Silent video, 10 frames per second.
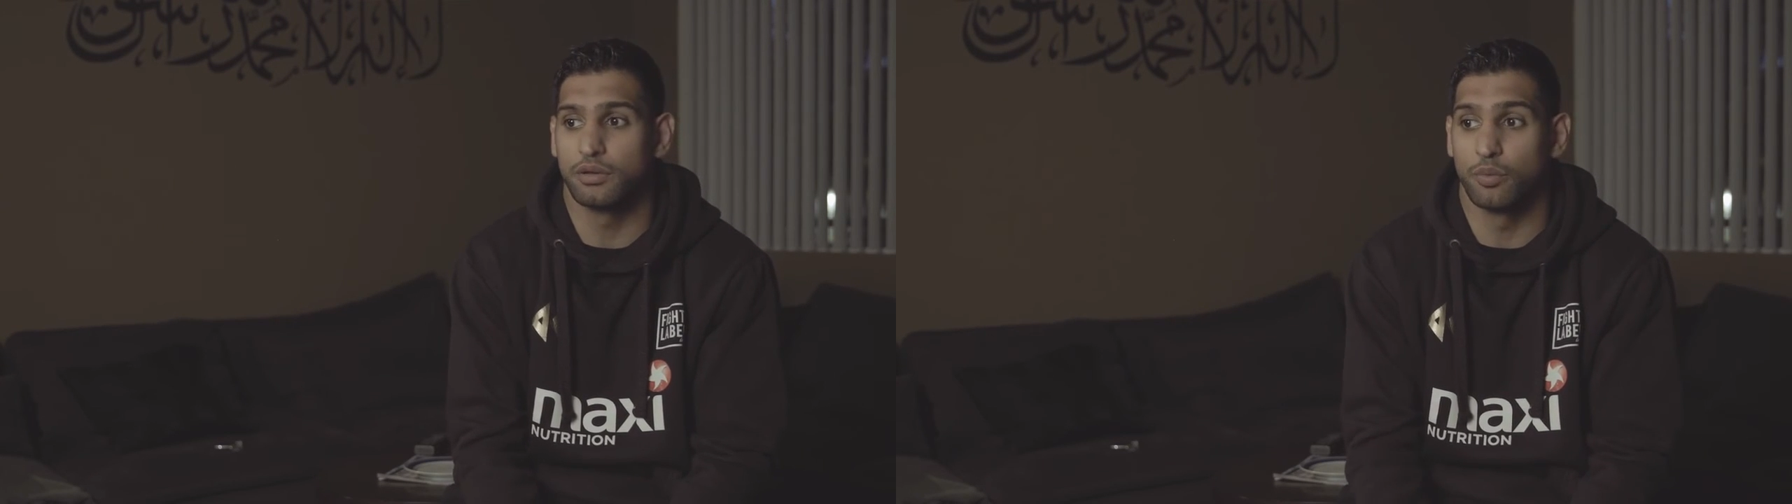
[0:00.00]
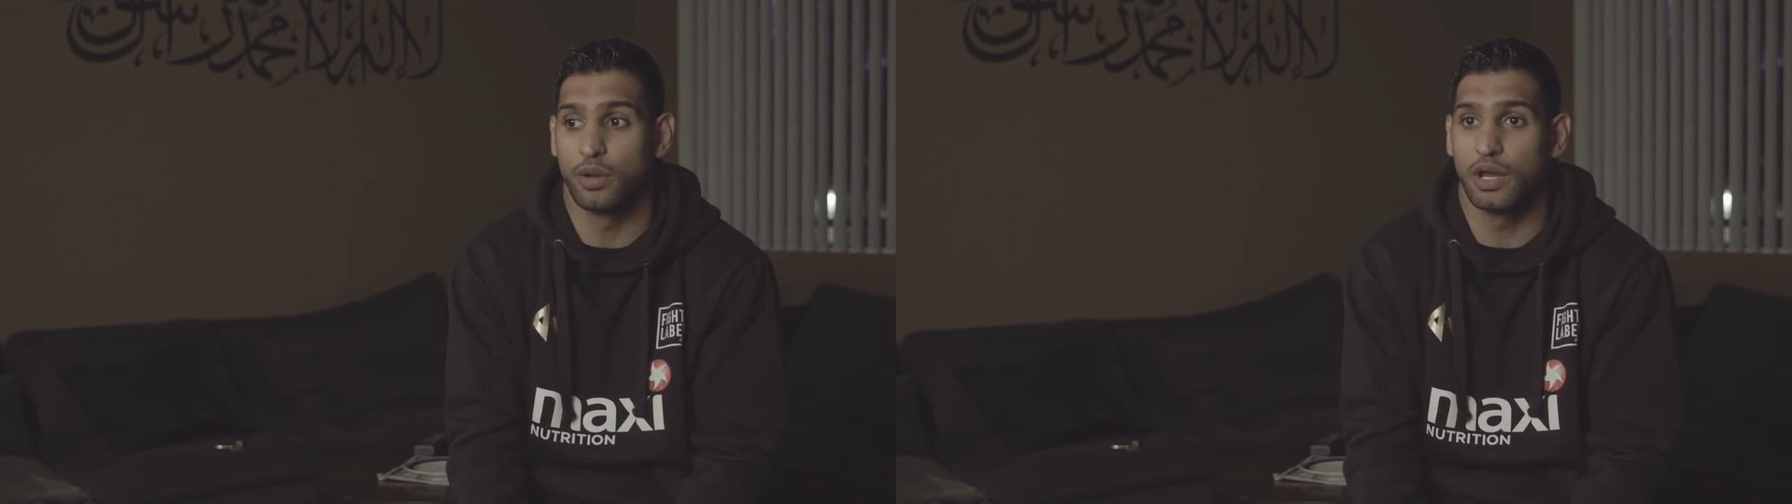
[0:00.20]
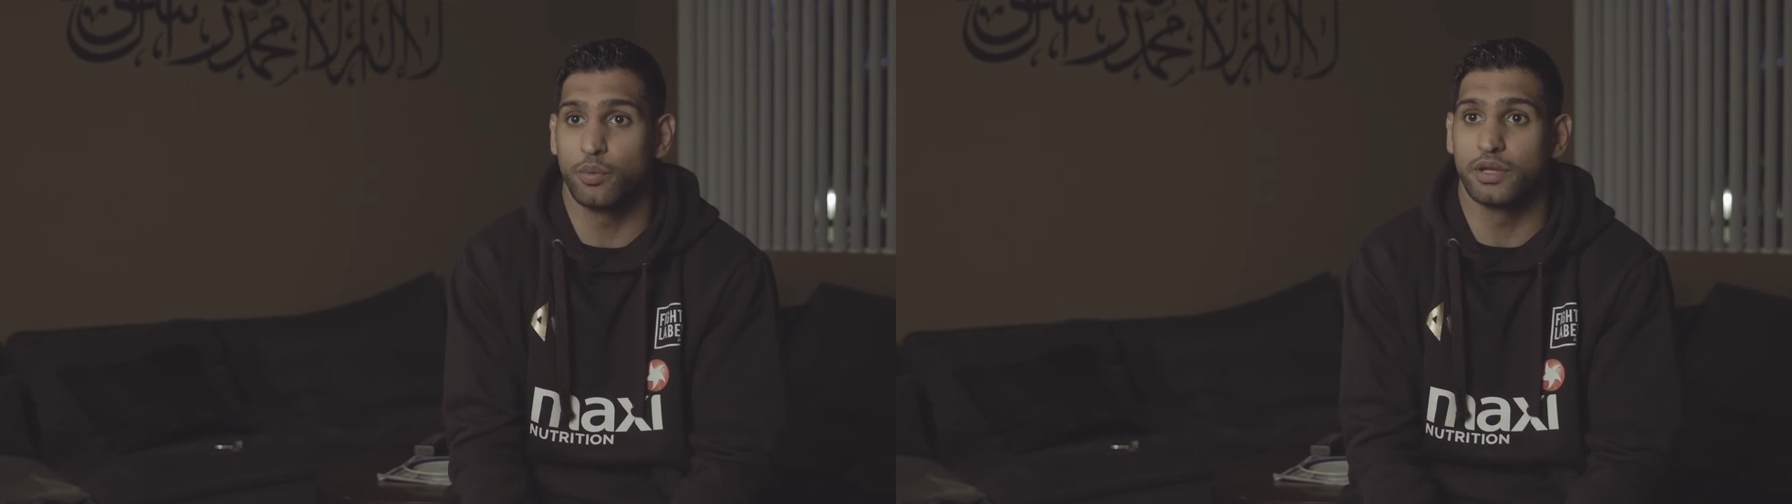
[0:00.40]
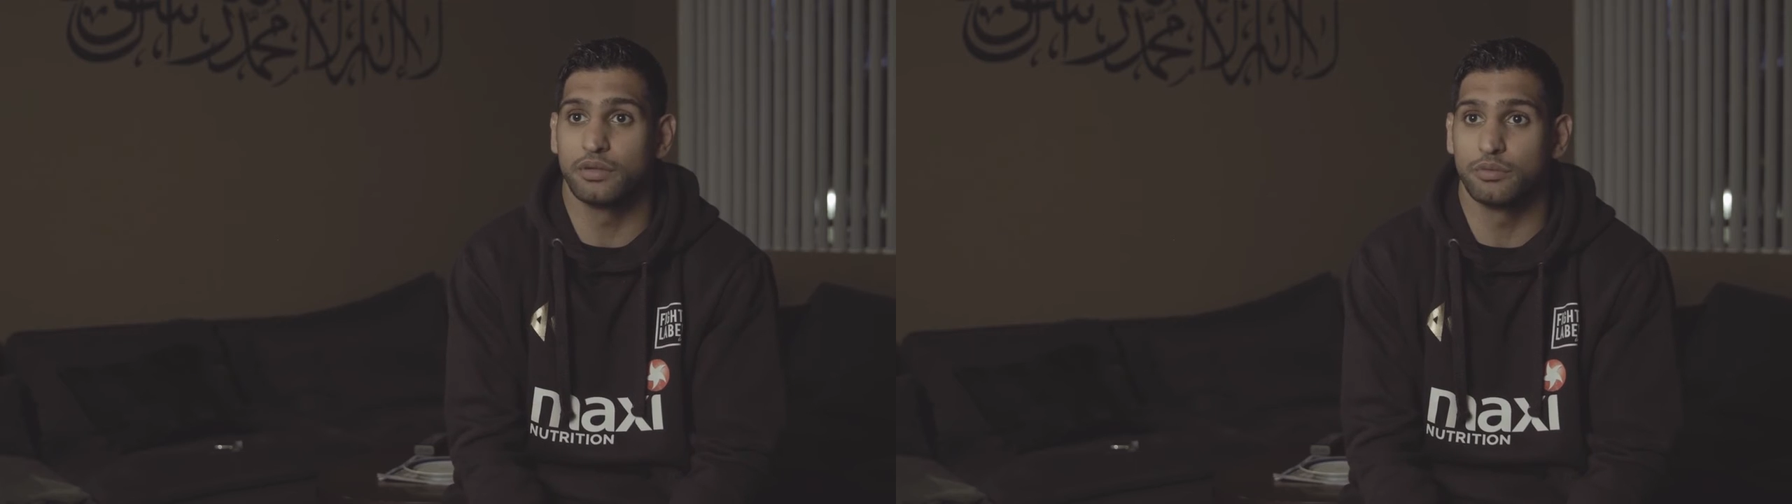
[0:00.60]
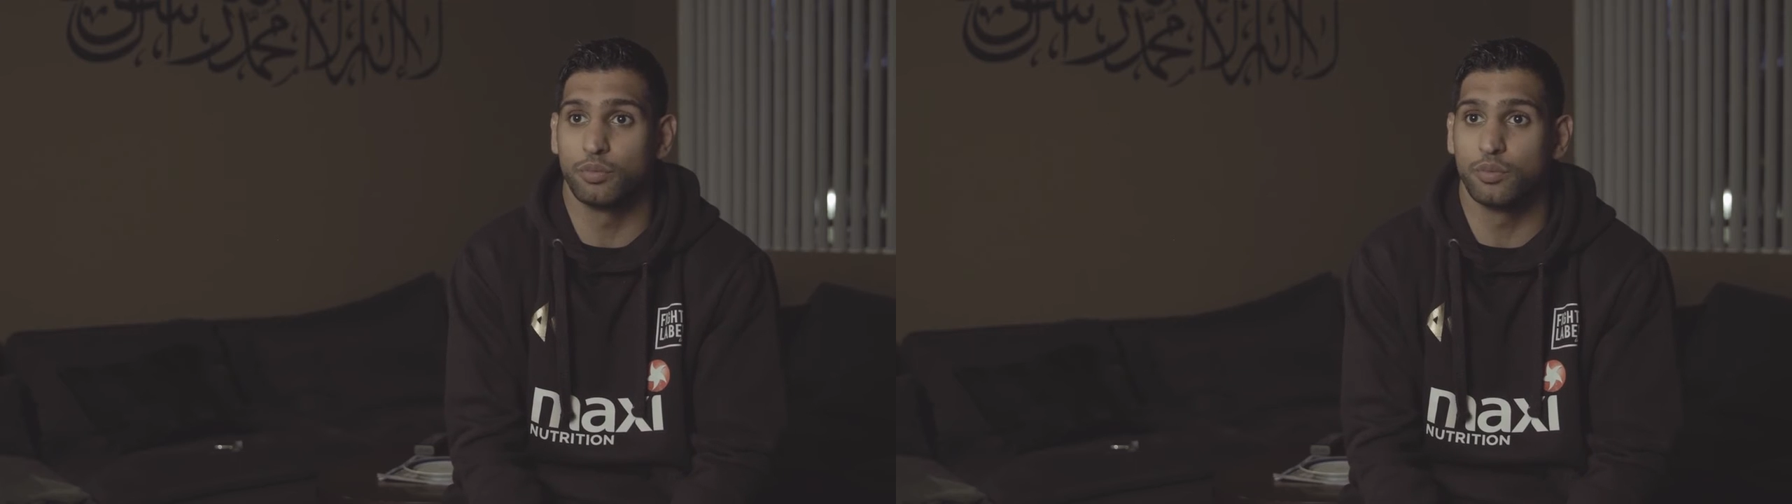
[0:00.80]

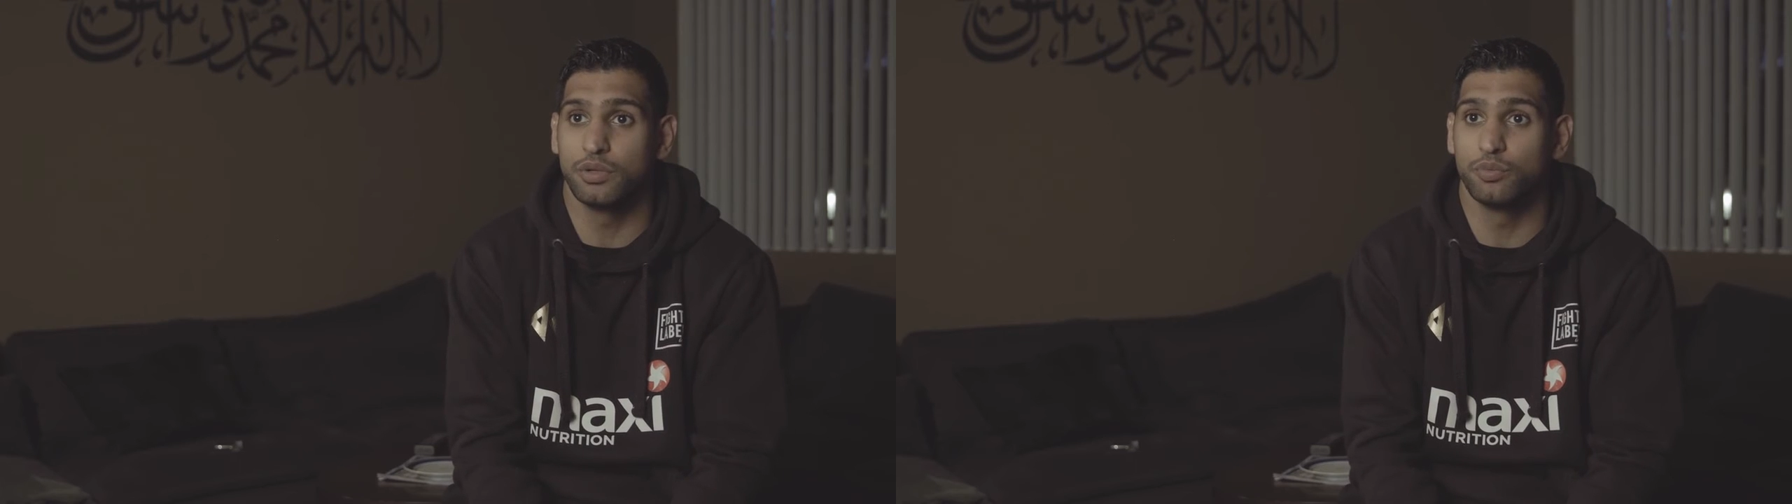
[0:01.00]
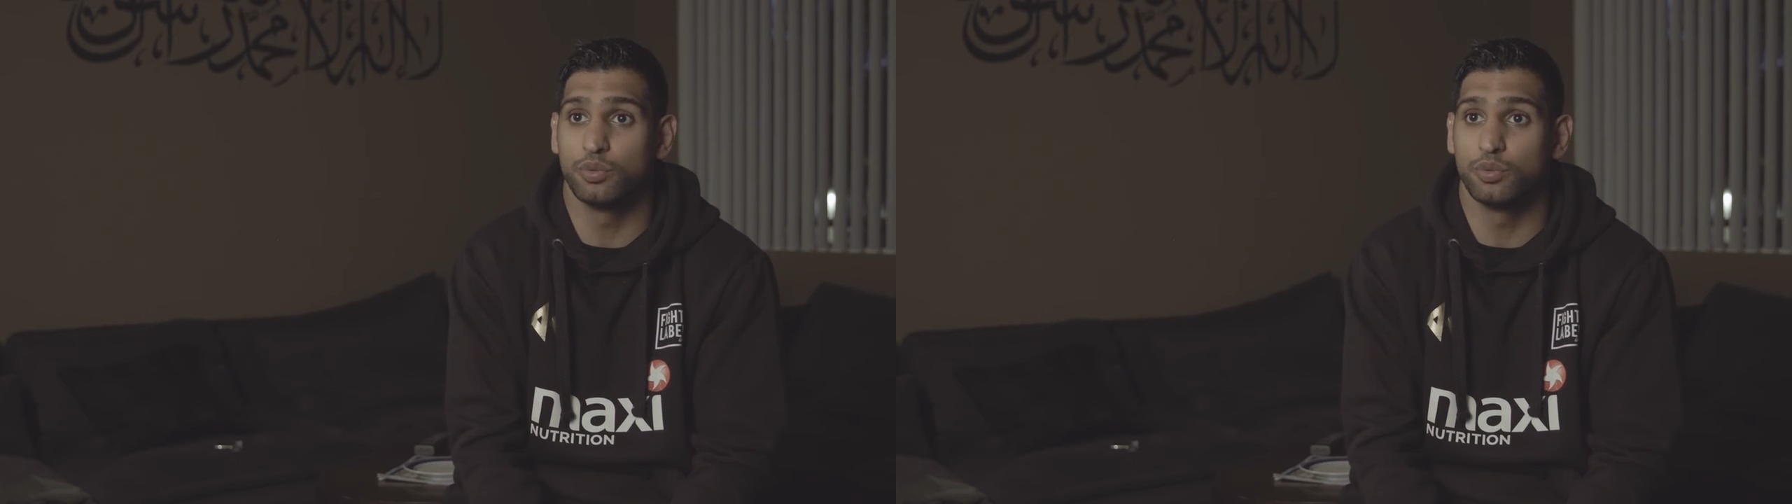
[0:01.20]
when we